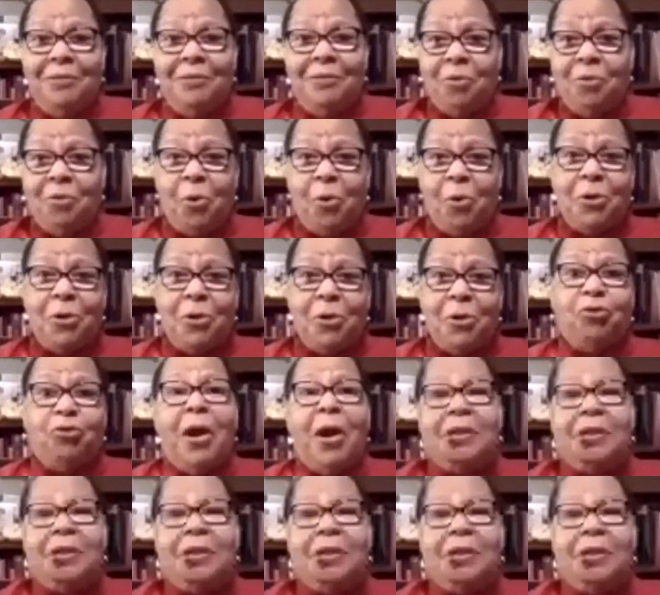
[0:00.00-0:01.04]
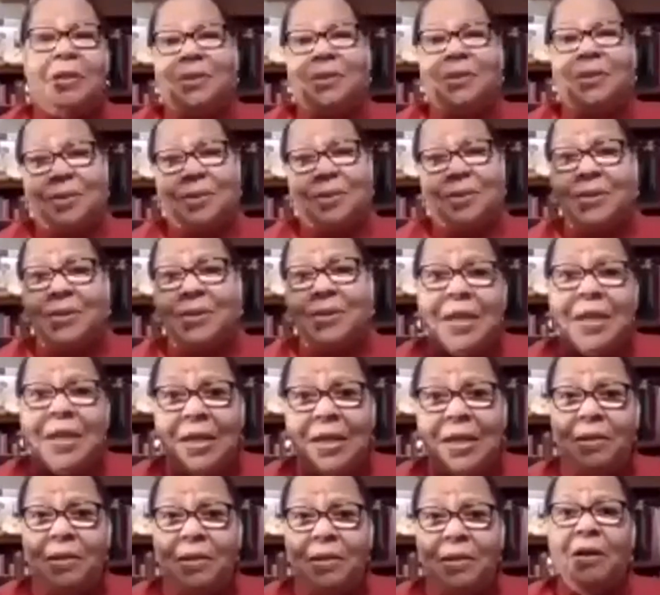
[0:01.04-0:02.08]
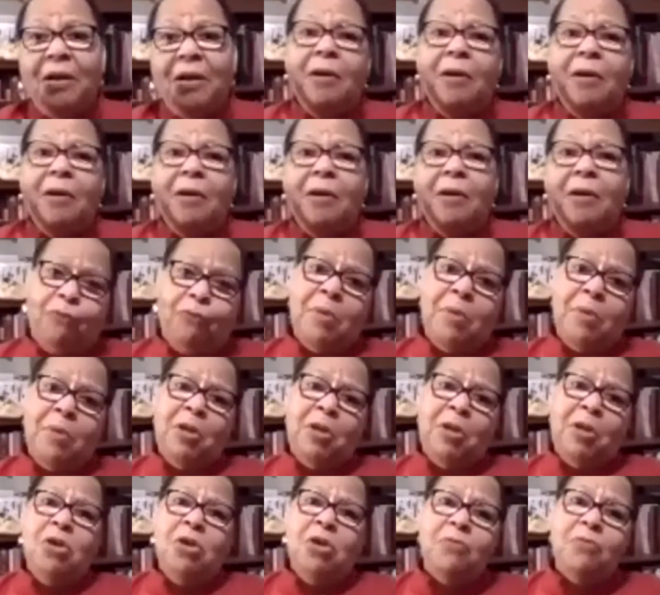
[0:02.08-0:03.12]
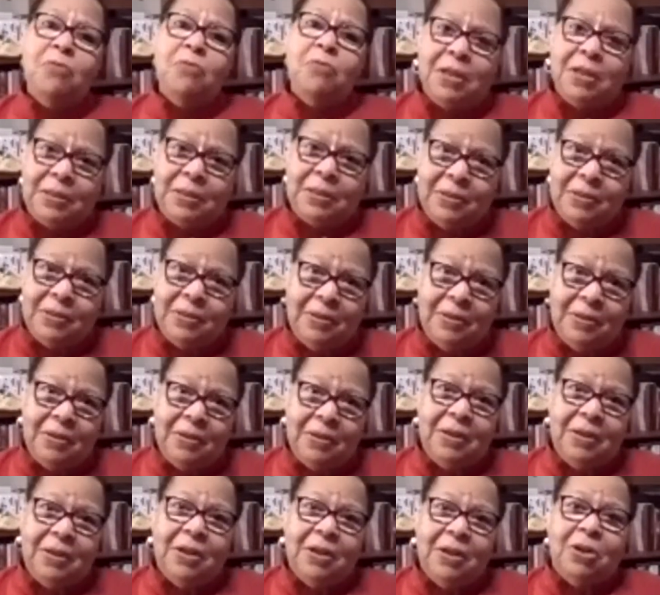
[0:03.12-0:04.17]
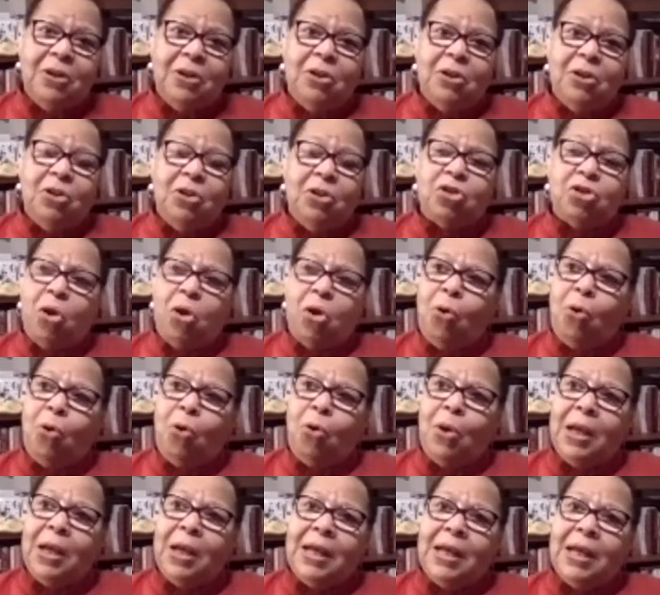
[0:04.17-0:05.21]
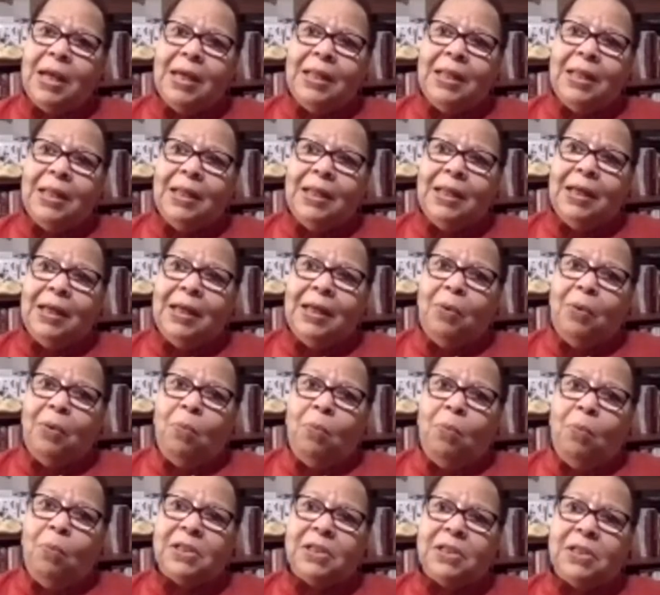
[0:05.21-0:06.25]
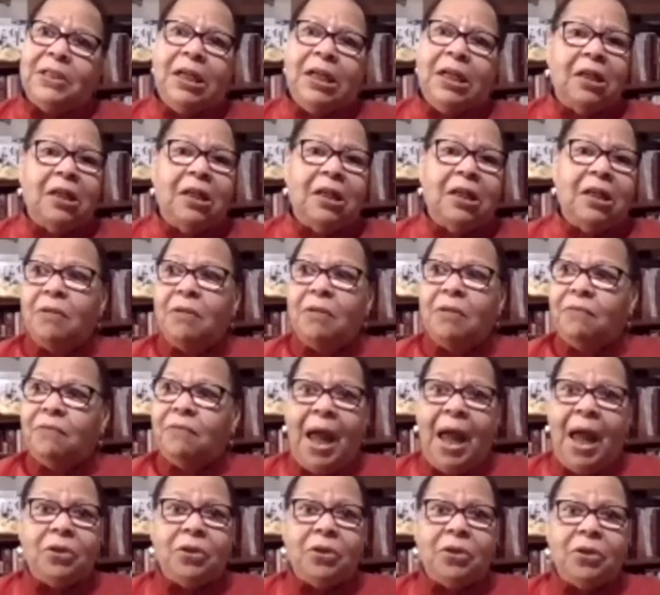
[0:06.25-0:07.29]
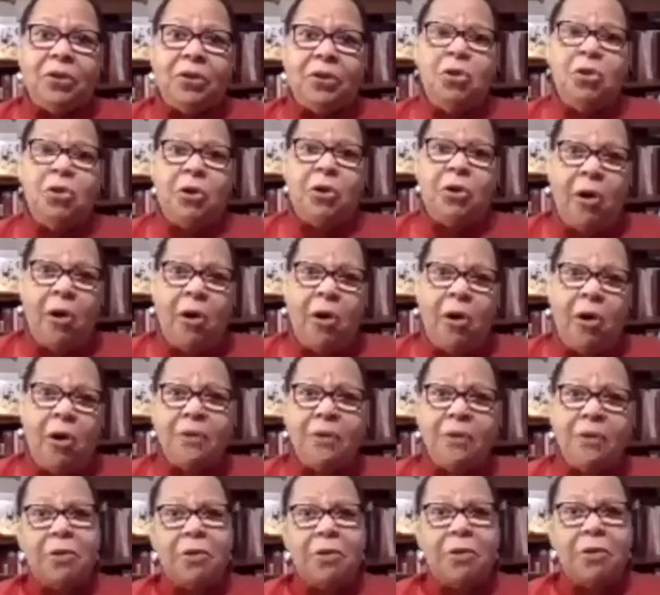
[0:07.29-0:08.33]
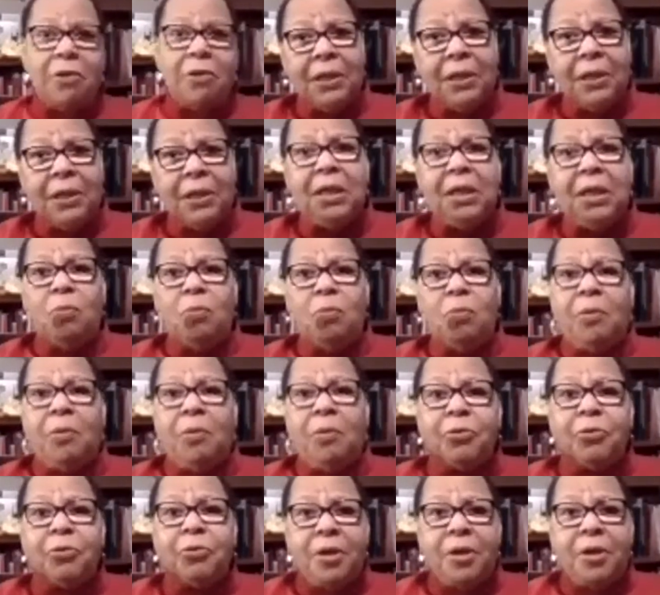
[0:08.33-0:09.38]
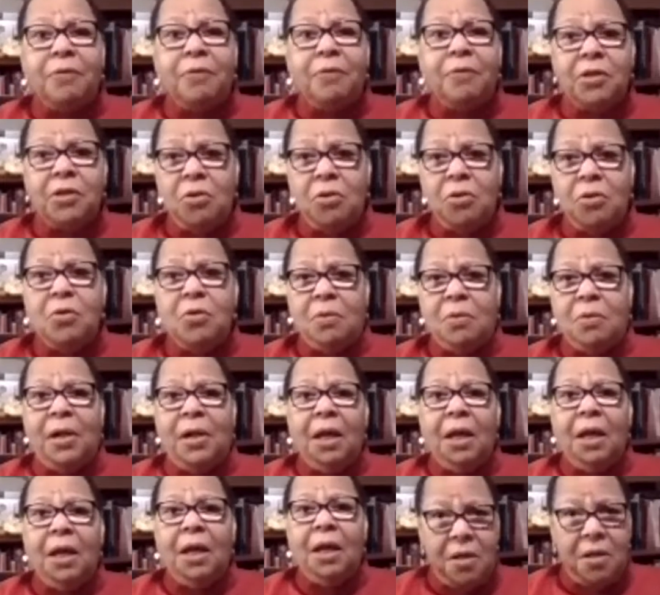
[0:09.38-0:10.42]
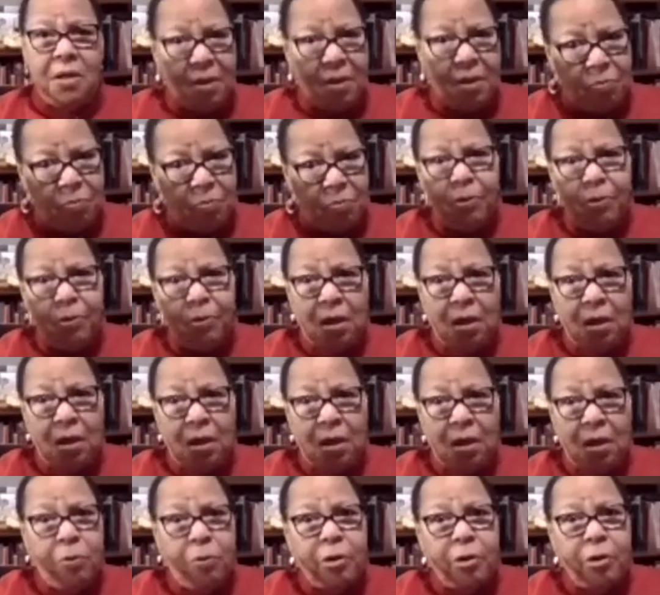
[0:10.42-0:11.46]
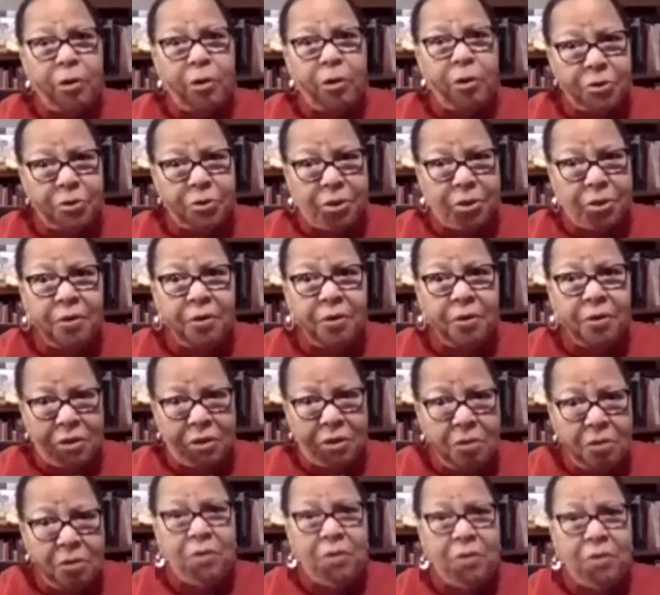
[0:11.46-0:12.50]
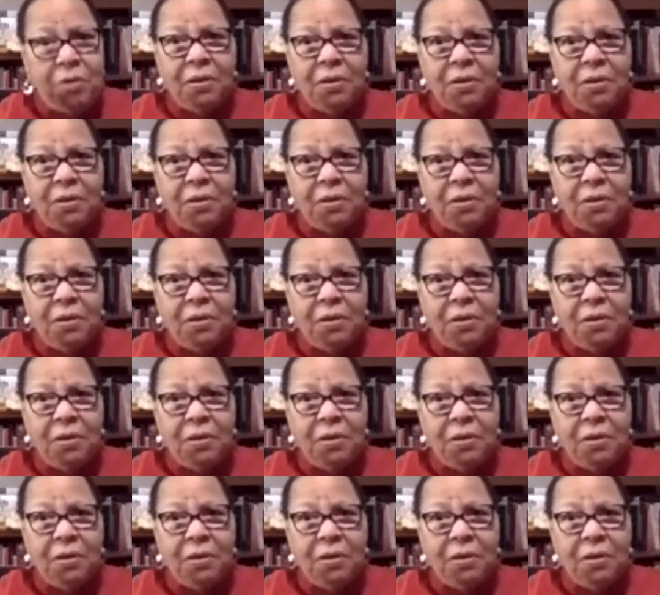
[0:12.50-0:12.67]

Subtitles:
or trying to secede from the Union. So was Lincoln that good-hearted, or did Lincoln want to preserve the Union? Well, I think it's pretty clear he wanted to preserve the Union.